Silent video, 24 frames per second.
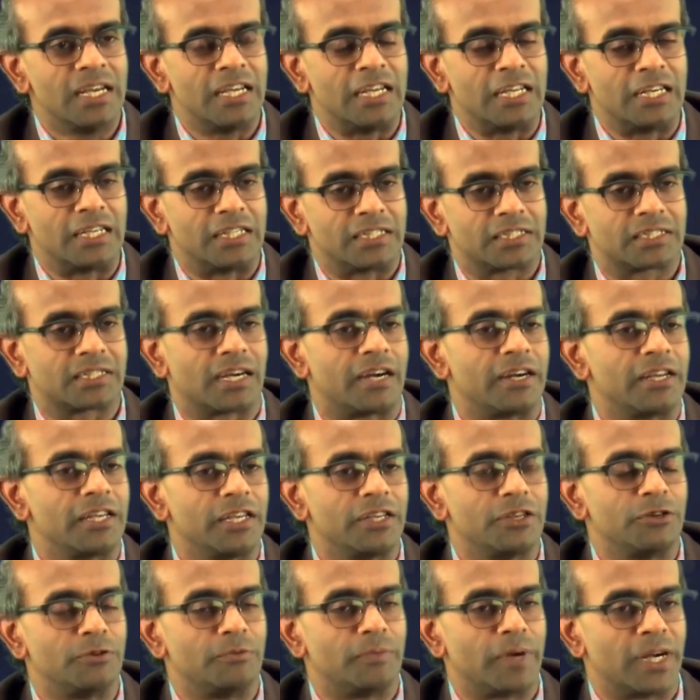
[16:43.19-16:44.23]
in a study
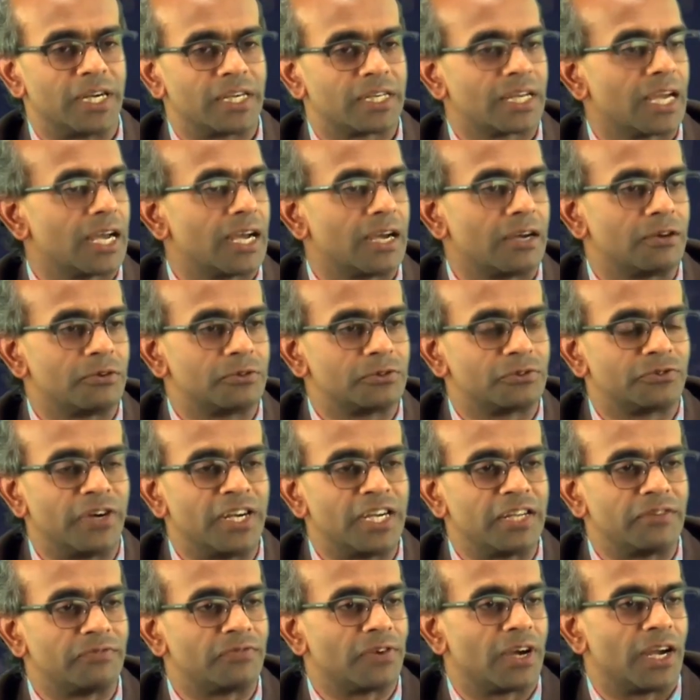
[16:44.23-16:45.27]
you might have
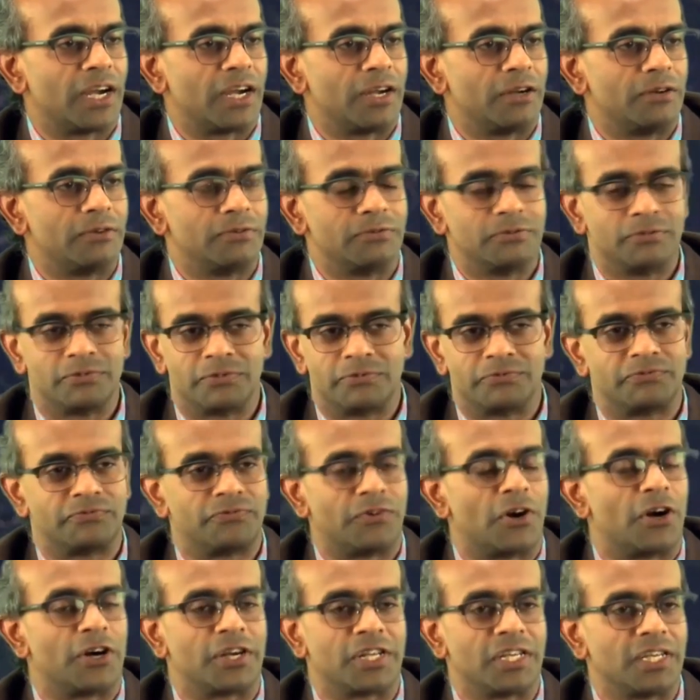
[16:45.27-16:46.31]
25,
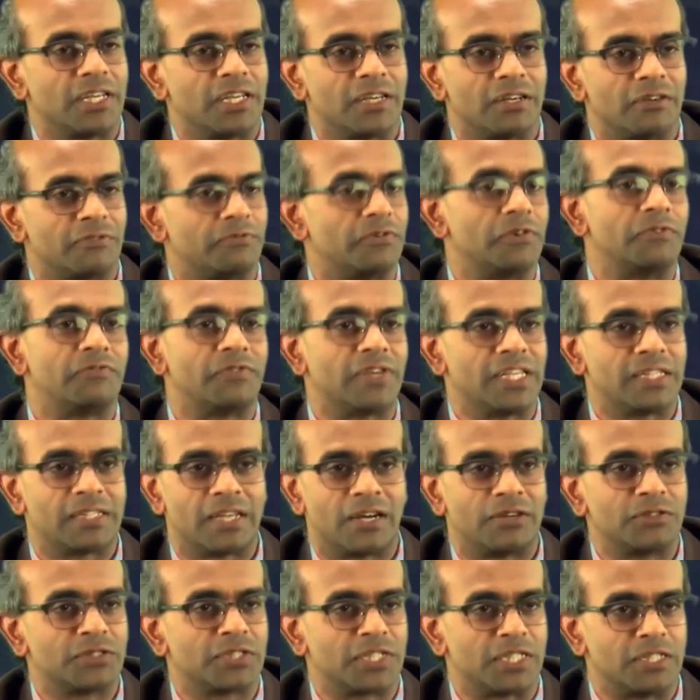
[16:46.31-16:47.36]
40 or
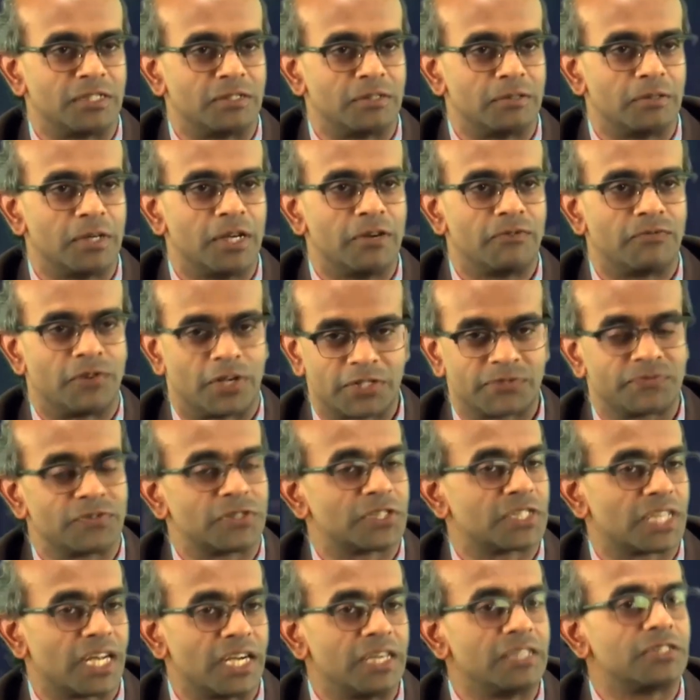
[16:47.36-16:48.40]
50,000
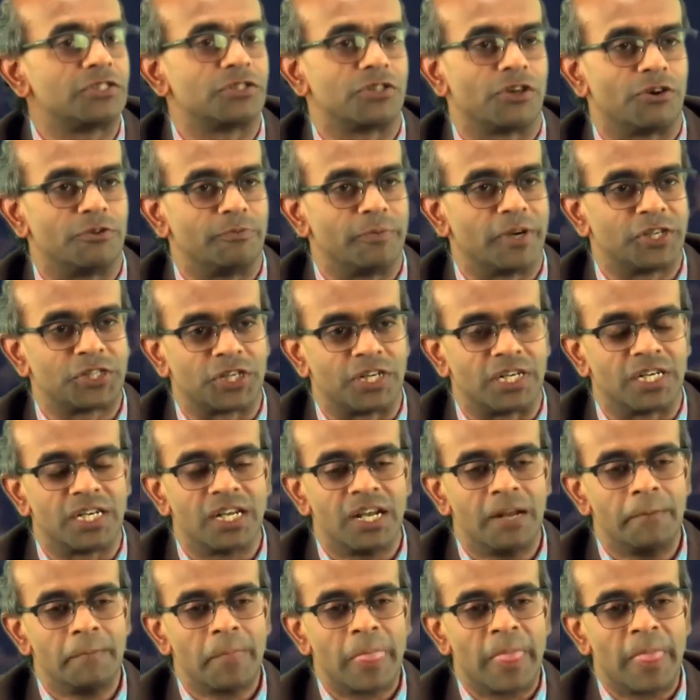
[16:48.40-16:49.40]
phosphosites you have measured.